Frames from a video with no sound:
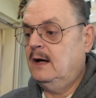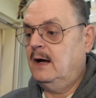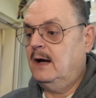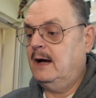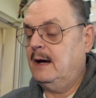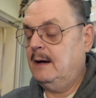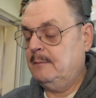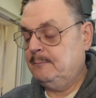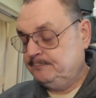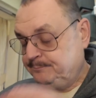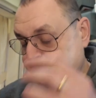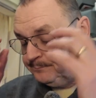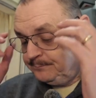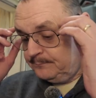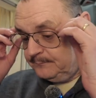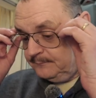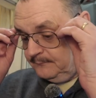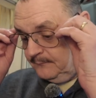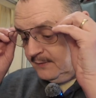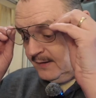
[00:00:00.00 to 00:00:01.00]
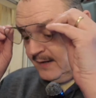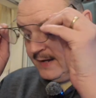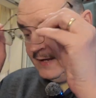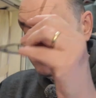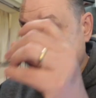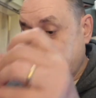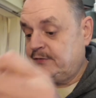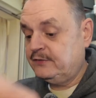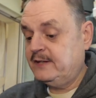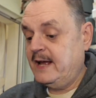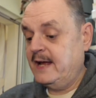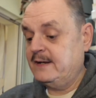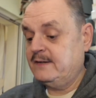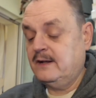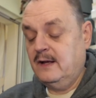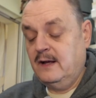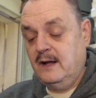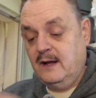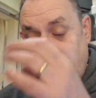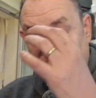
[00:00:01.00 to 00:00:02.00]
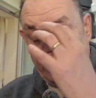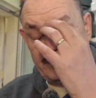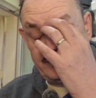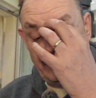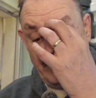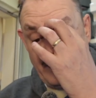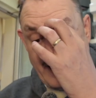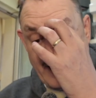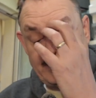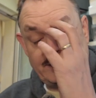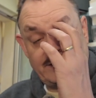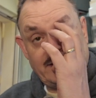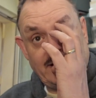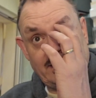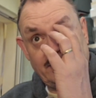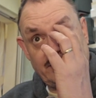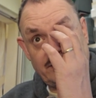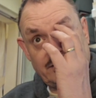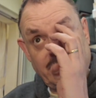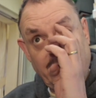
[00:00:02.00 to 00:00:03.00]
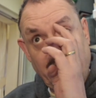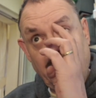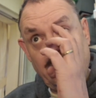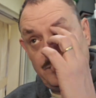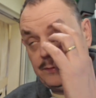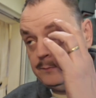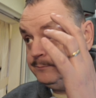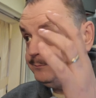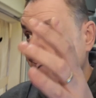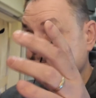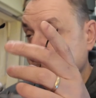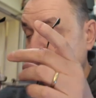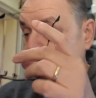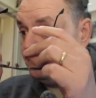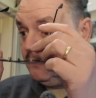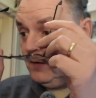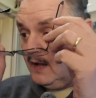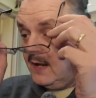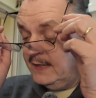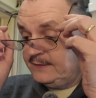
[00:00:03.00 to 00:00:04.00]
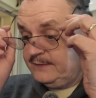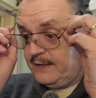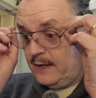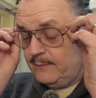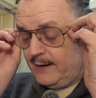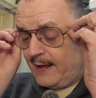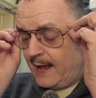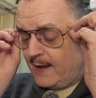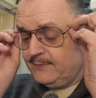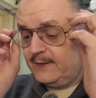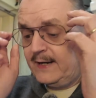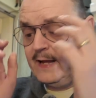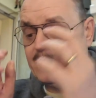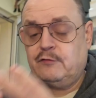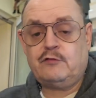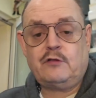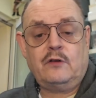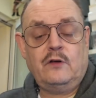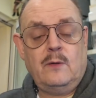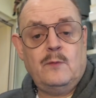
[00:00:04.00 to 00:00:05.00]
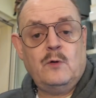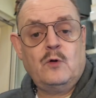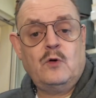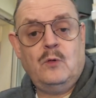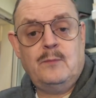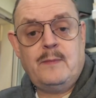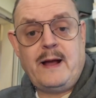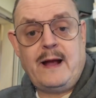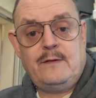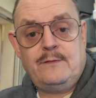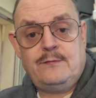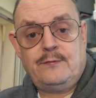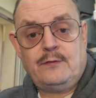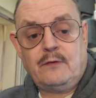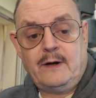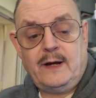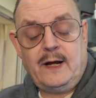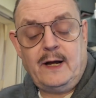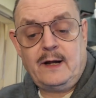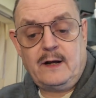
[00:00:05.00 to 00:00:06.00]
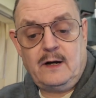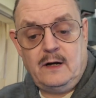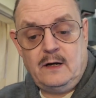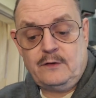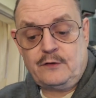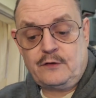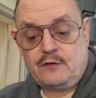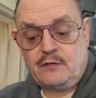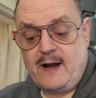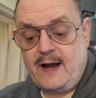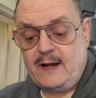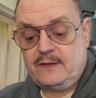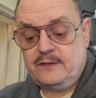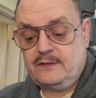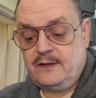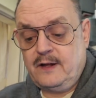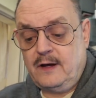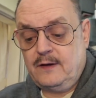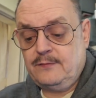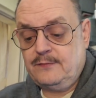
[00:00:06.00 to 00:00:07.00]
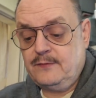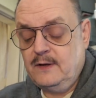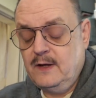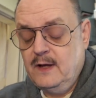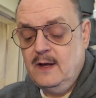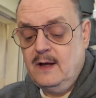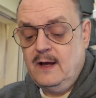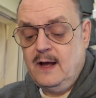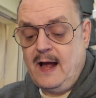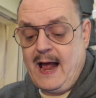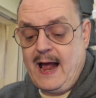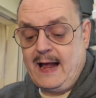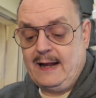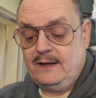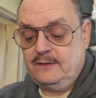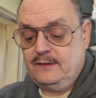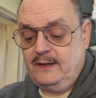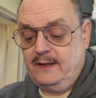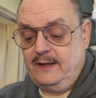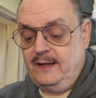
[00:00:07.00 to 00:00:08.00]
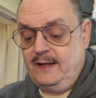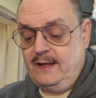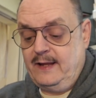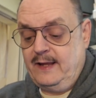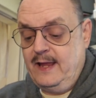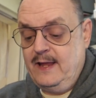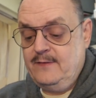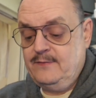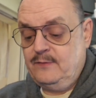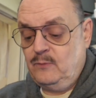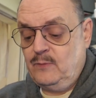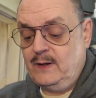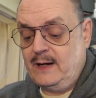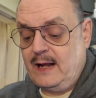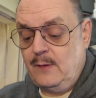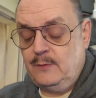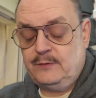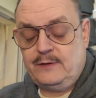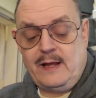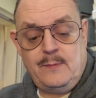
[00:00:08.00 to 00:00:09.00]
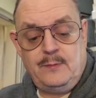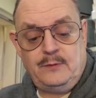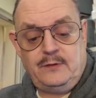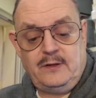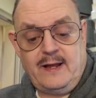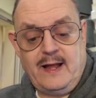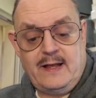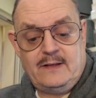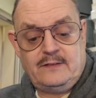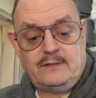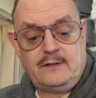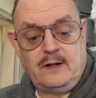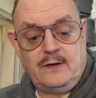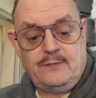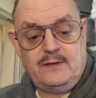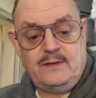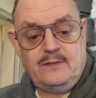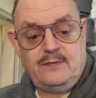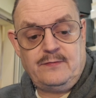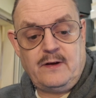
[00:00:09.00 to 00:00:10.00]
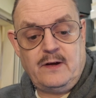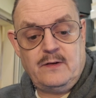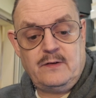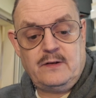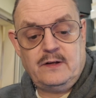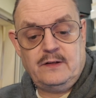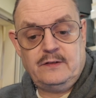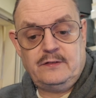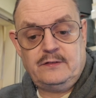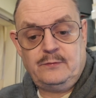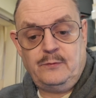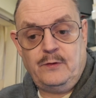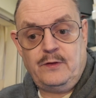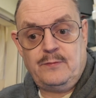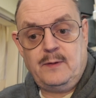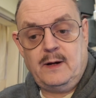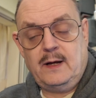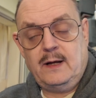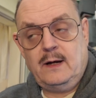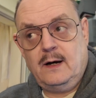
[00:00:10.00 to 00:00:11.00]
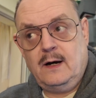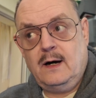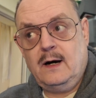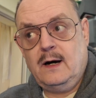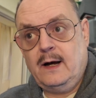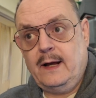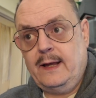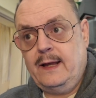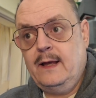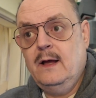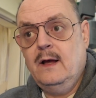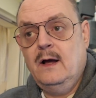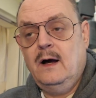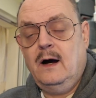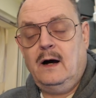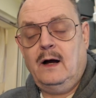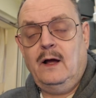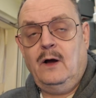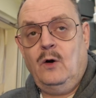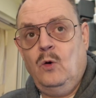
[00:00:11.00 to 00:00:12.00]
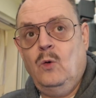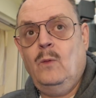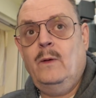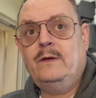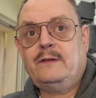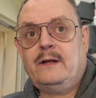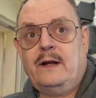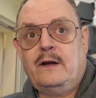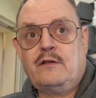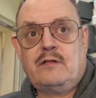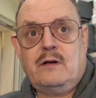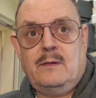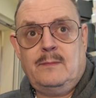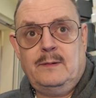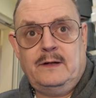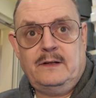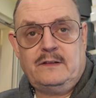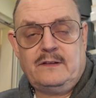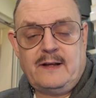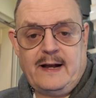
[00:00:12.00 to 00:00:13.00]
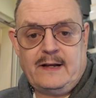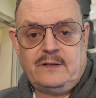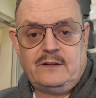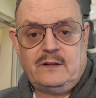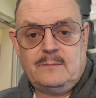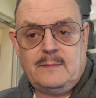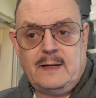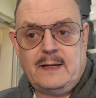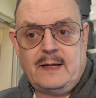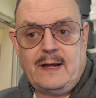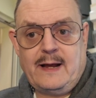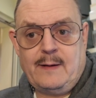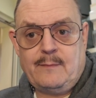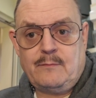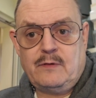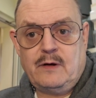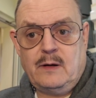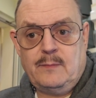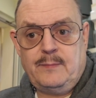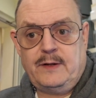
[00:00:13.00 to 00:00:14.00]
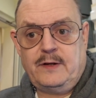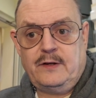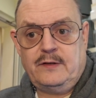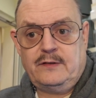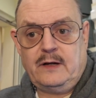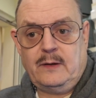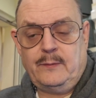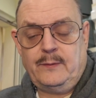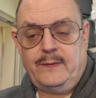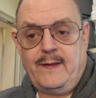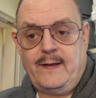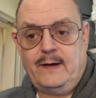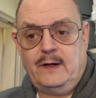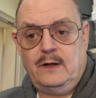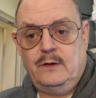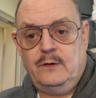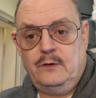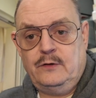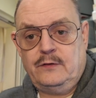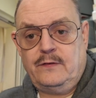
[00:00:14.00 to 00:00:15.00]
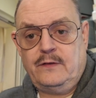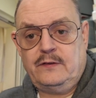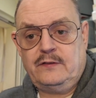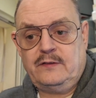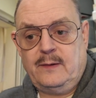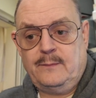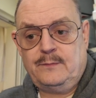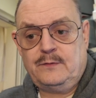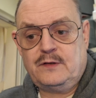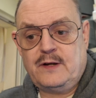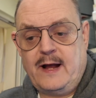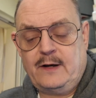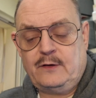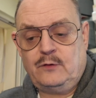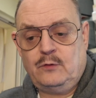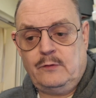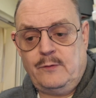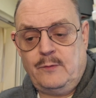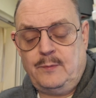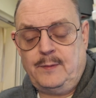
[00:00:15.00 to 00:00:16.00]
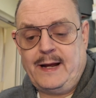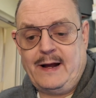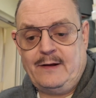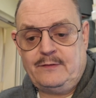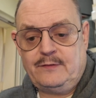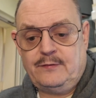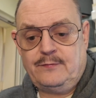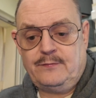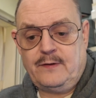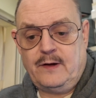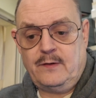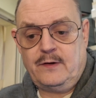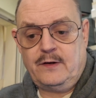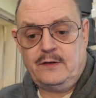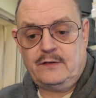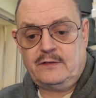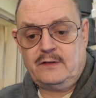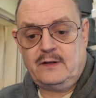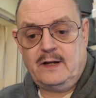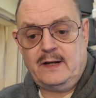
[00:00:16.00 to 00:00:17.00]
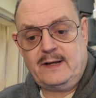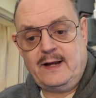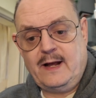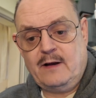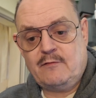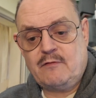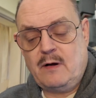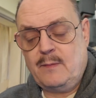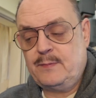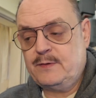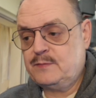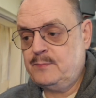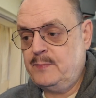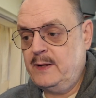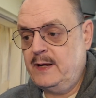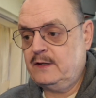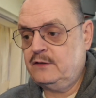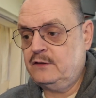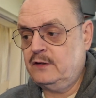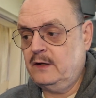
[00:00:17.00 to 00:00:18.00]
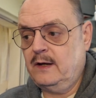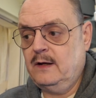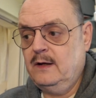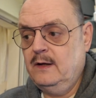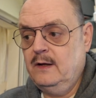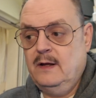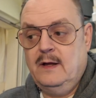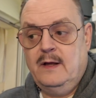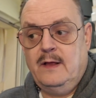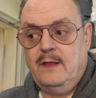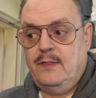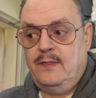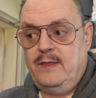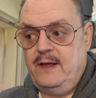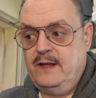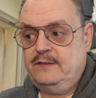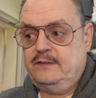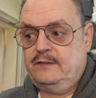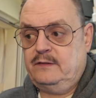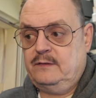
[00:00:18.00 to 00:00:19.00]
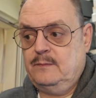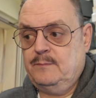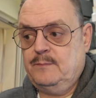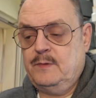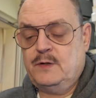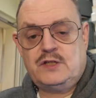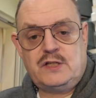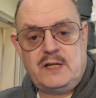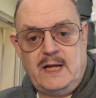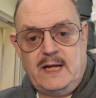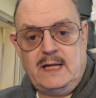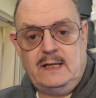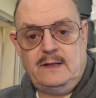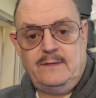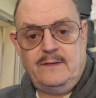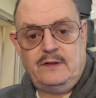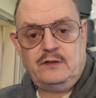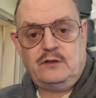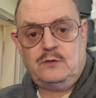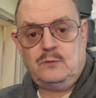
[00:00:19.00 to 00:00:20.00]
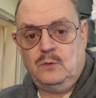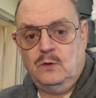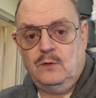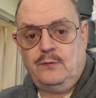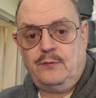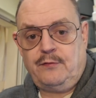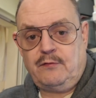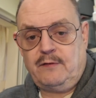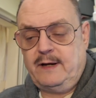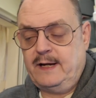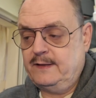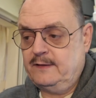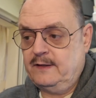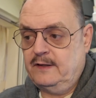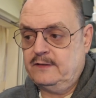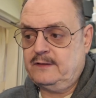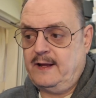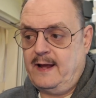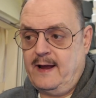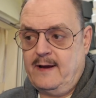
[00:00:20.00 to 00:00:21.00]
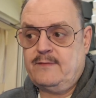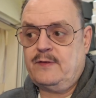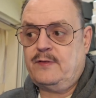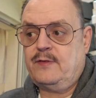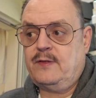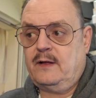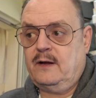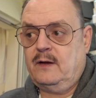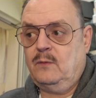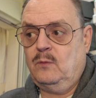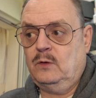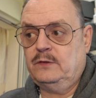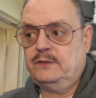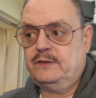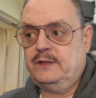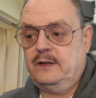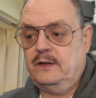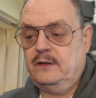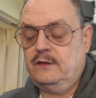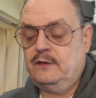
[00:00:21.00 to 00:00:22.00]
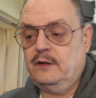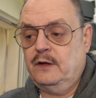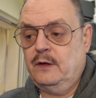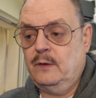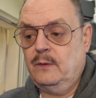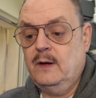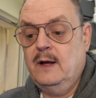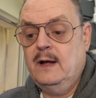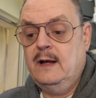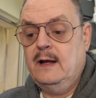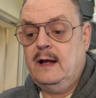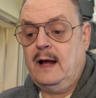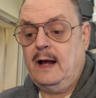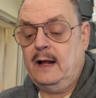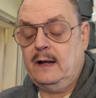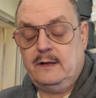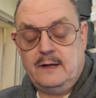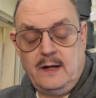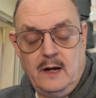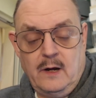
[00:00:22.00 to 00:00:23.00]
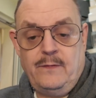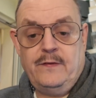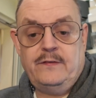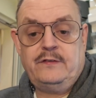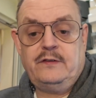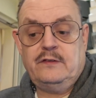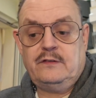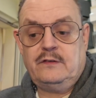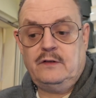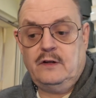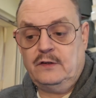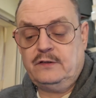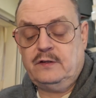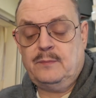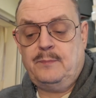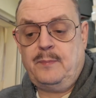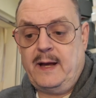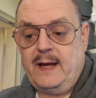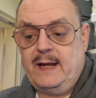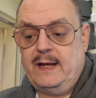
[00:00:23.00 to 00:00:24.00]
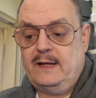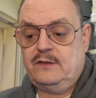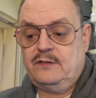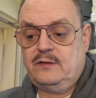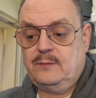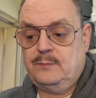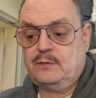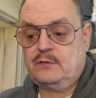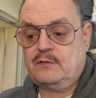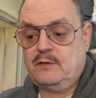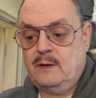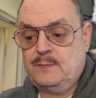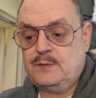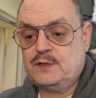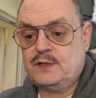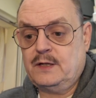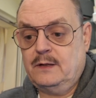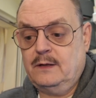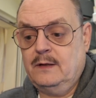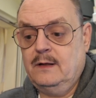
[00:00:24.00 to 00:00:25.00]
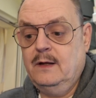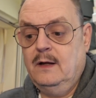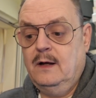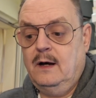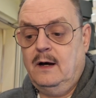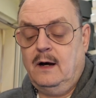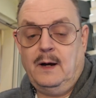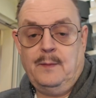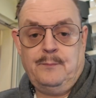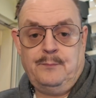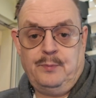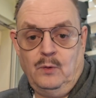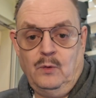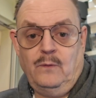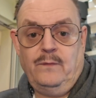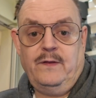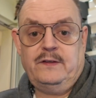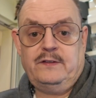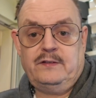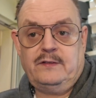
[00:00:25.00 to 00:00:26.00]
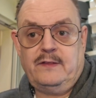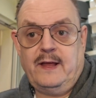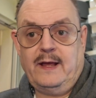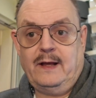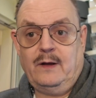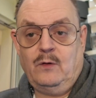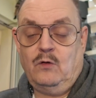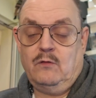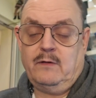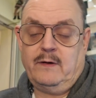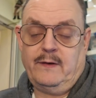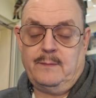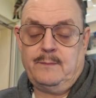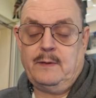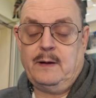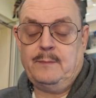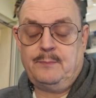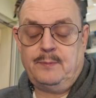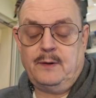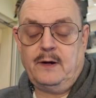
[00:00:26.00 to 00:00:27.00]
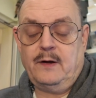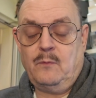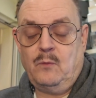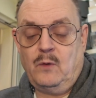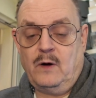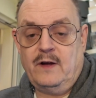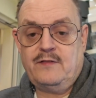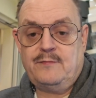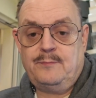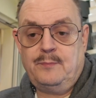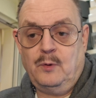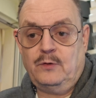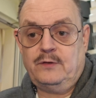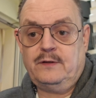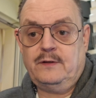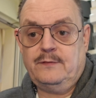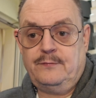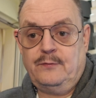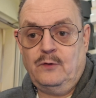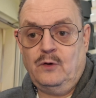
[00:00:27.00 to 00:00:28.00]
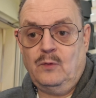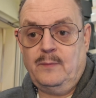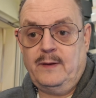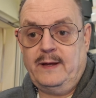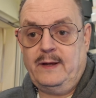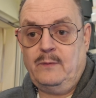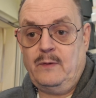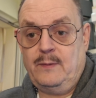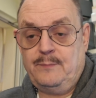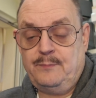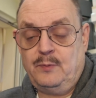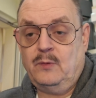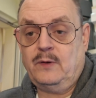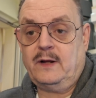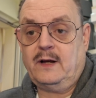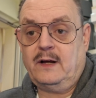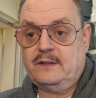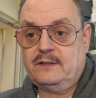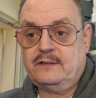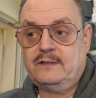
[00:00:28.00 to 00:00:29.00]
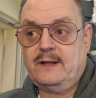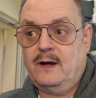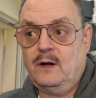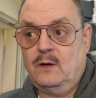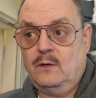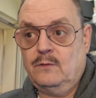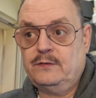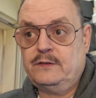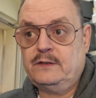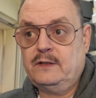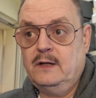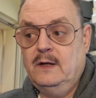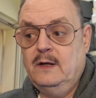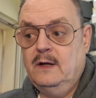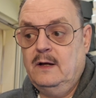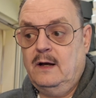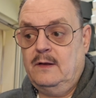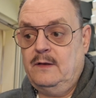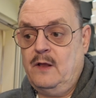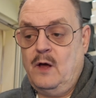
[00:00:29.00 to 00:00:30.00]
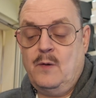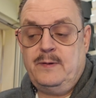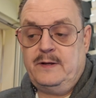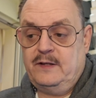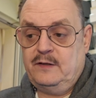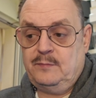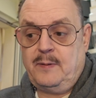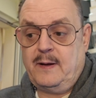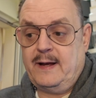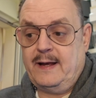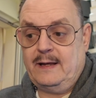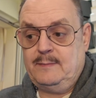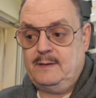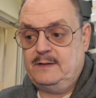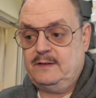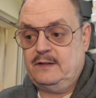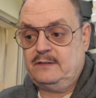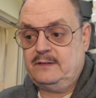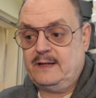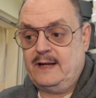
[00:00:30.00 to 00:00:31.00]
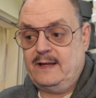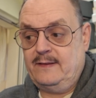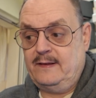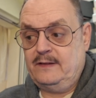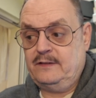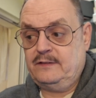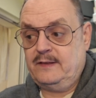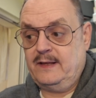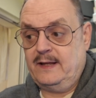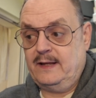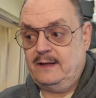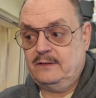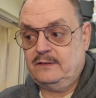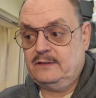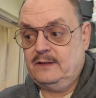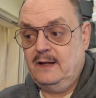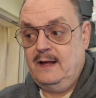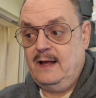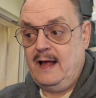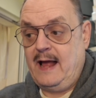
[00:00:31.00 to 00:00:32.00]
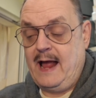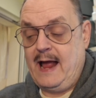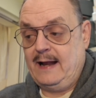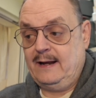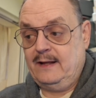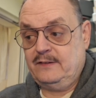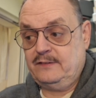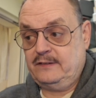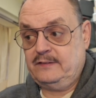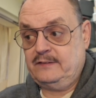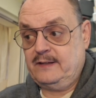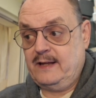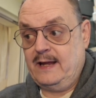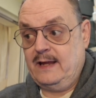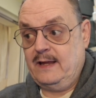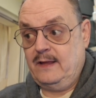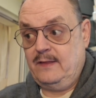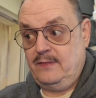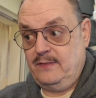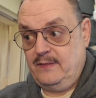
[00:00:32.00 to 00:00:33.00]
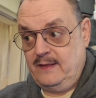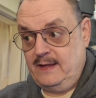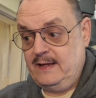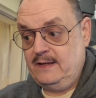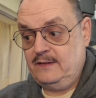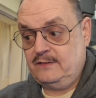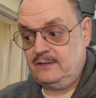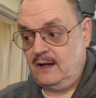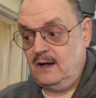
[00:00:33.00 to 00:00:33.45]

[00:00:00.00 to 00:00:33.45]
As I've said, I do have a telescope. I don't have an astronomical mount for it. I can't track stuff. And even when I was able to get stuff in focus with my eye, I always had trouble attaching my camera because I would then lose the subject, or it would be out of focus and I'd get a rubbish picture. This machine, this Dwarf 3, does everything I wanted it to. And no, this is not a paid subscription. I bought this thing, or rather my wife bought it for me. We bought it ourselves. Nobody's paying me to say these things. And as I say, these